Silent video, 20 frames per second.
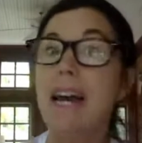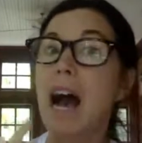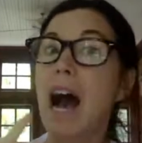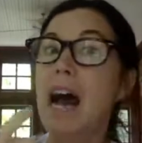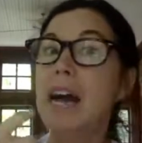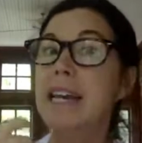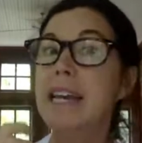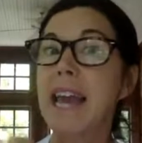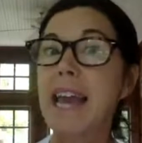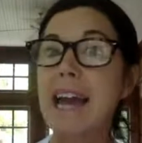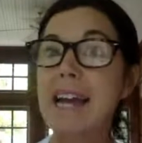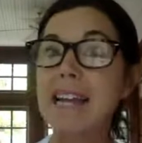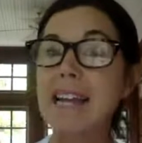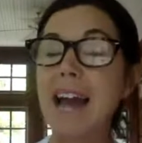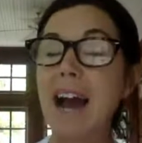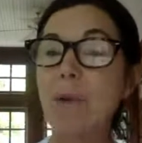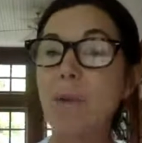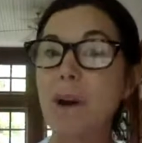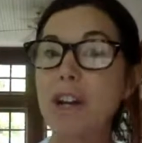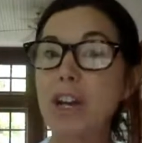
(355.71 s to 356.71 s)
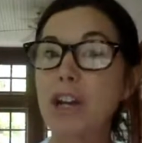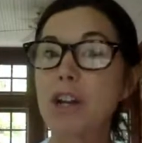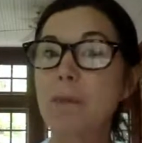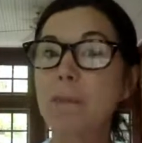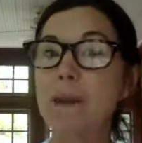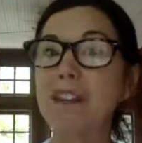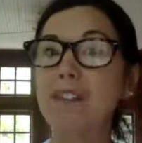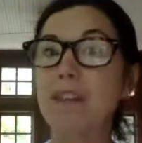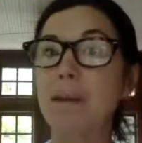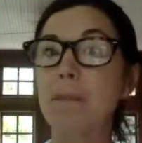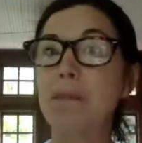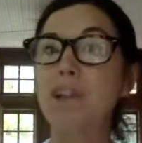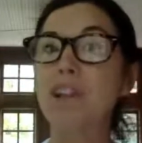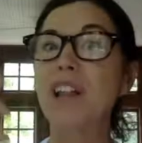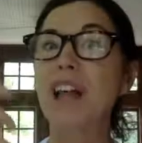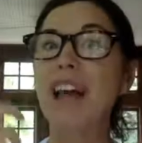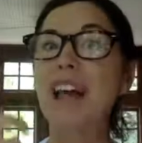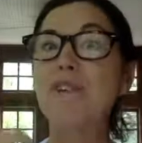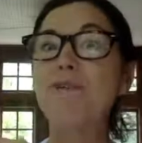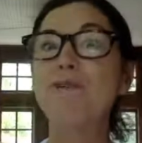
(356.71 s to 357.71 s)
Again, I want you to be in the
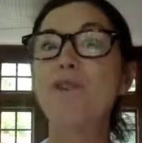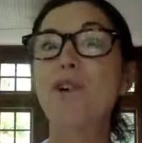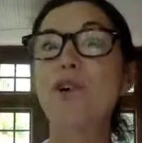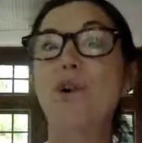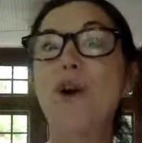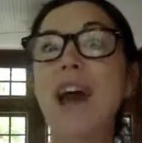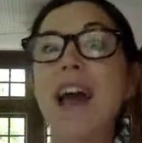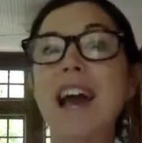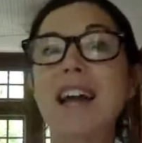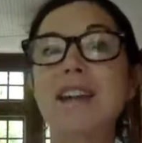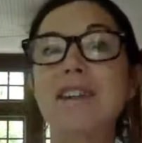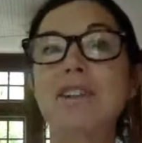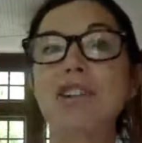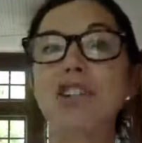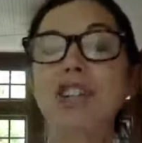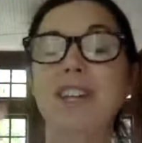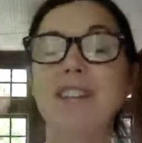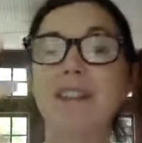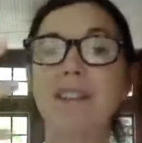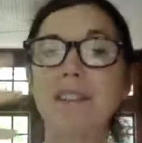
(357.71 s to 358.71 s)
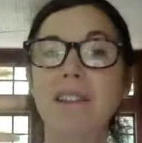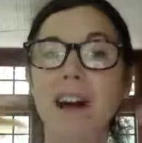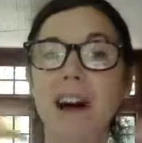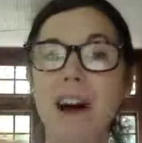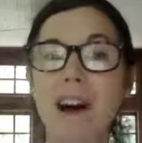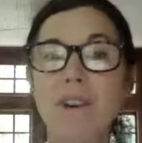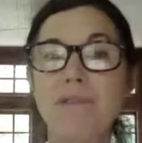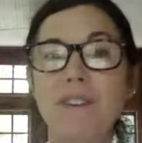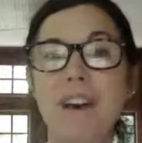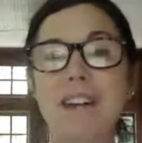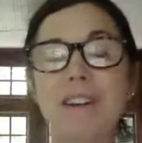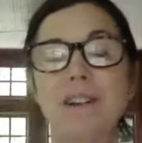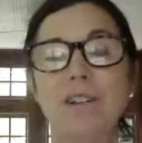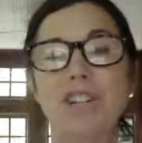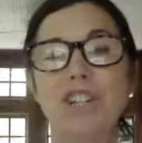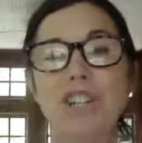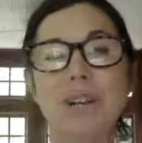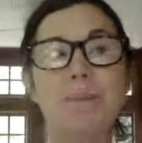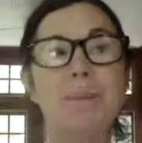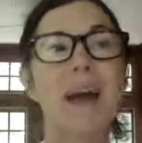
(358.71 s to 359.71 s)
playful energy, the love
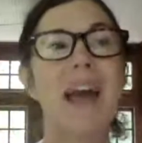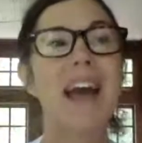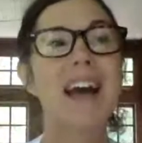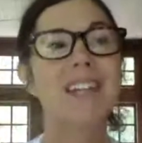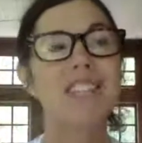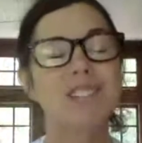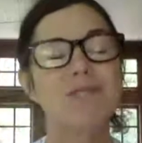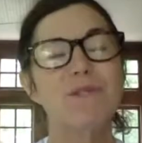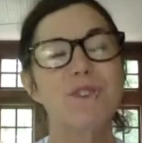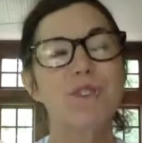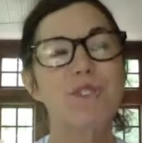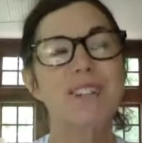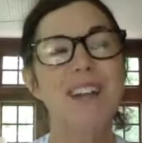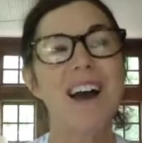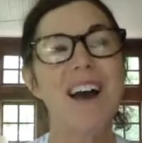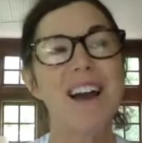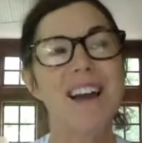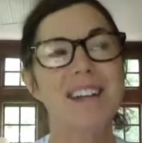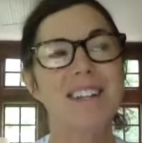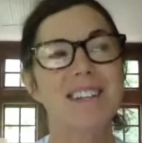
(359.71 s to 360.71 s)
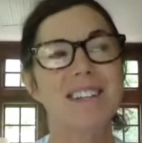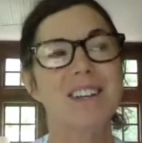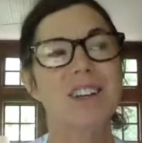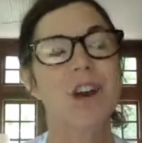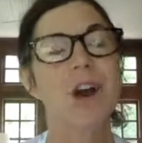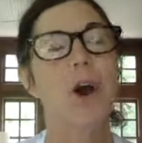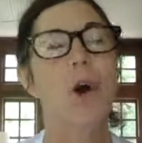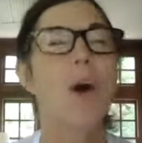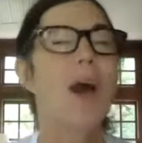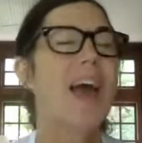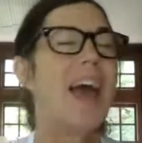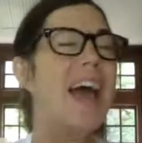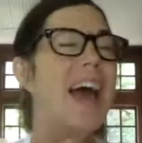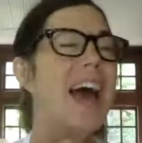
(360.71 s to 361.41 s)
energy. Ask for signs and go,